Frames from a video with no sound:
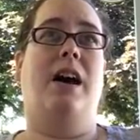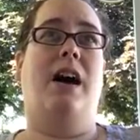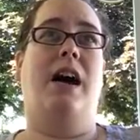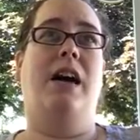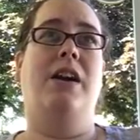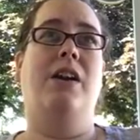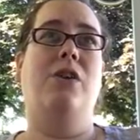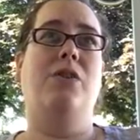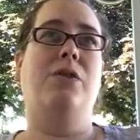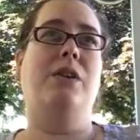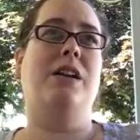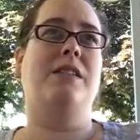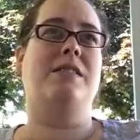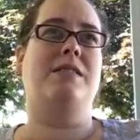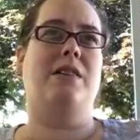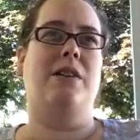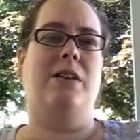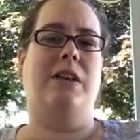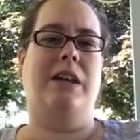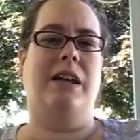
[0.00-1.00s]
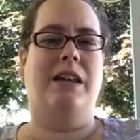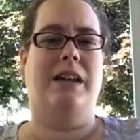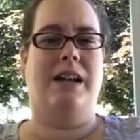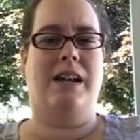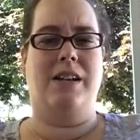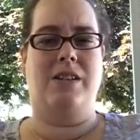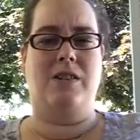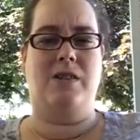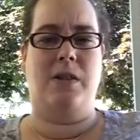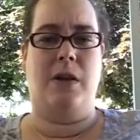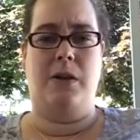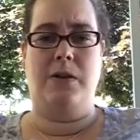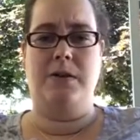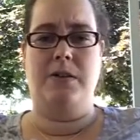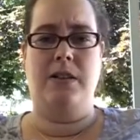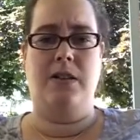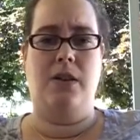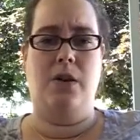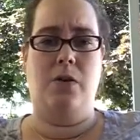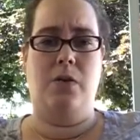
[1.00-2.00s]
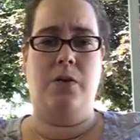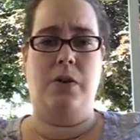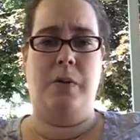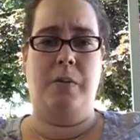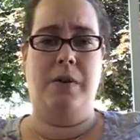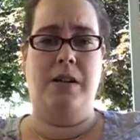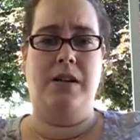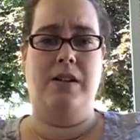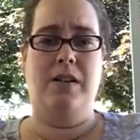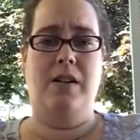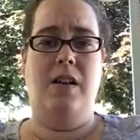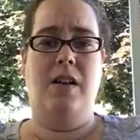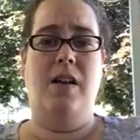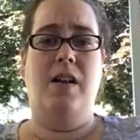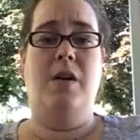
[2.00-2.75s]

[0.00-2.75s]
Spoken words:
I don't necessarily get like a salsa note from it,